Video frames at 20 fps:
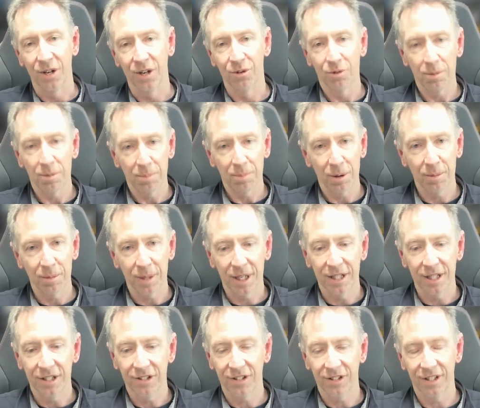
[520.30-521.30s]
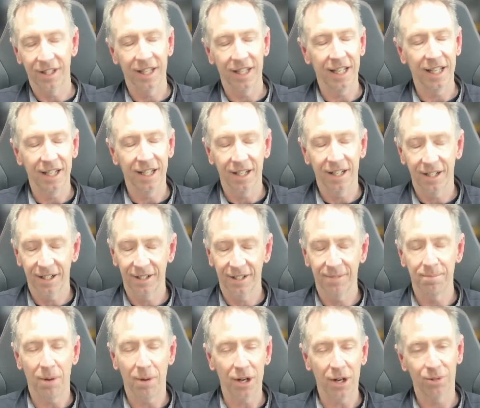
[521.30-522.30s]
drip lubricants. The
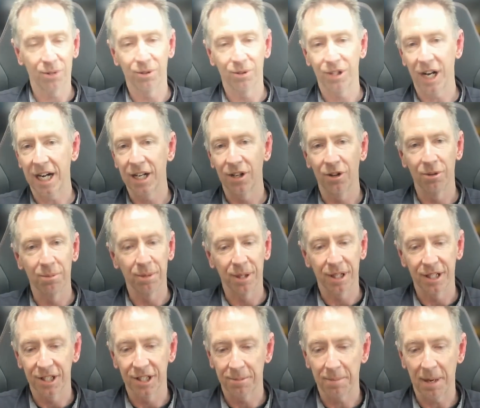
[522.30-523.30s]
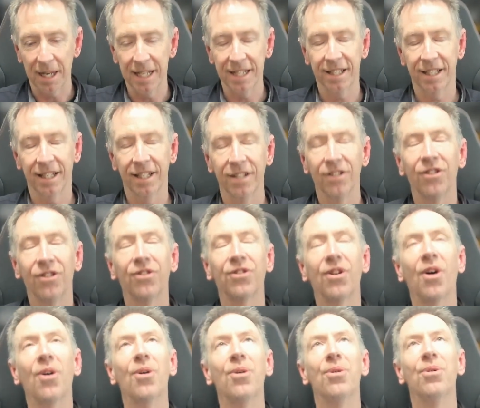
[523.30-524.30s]
bicycle chain lubricant space is
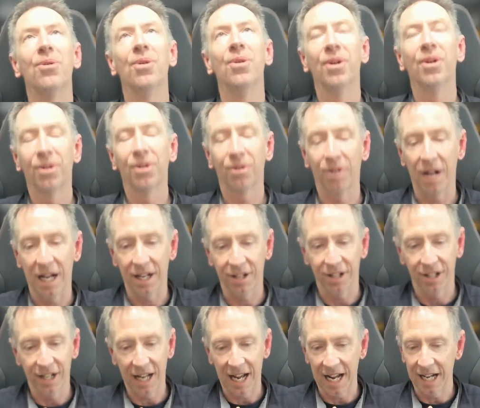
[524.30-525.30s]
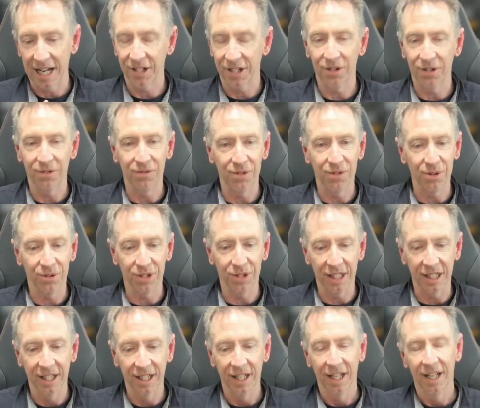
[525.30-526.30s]
so crowded and
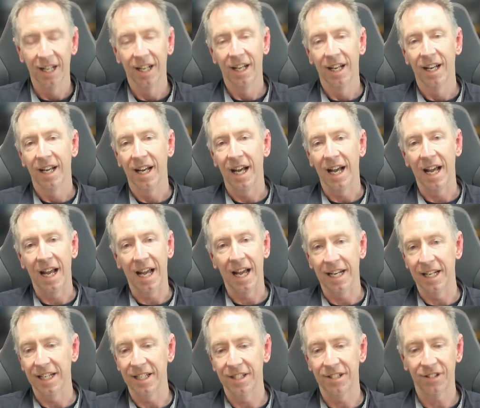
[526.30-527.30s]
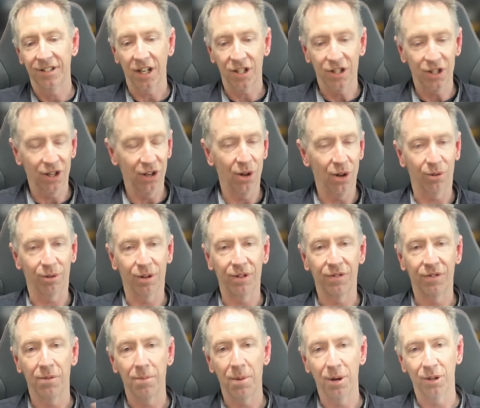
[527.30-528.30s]
confusing, and it's such a
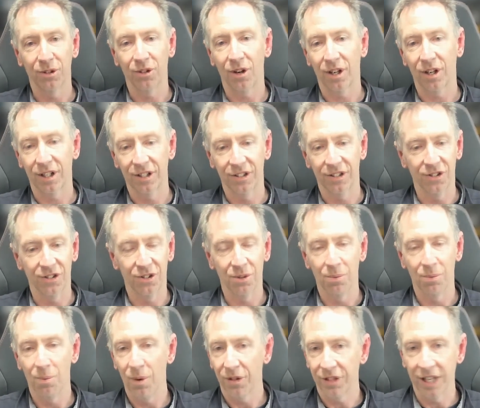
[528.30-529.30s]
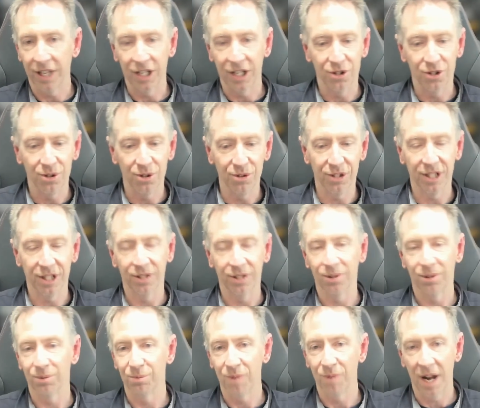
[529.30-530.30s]
lottery for most cyclists as to what they're choosing
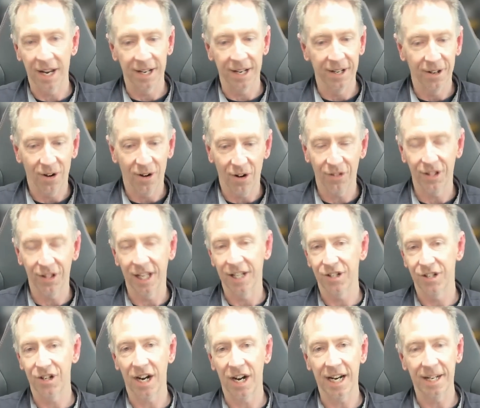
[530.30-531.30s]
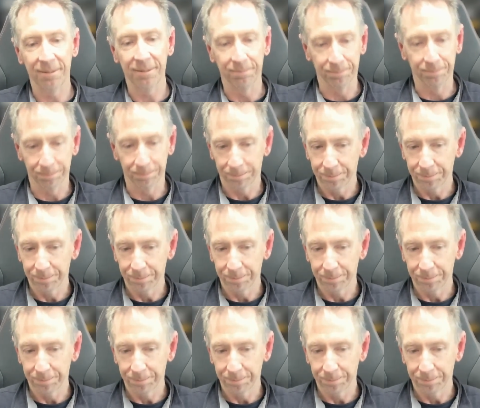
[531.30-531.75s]
to run on their chain,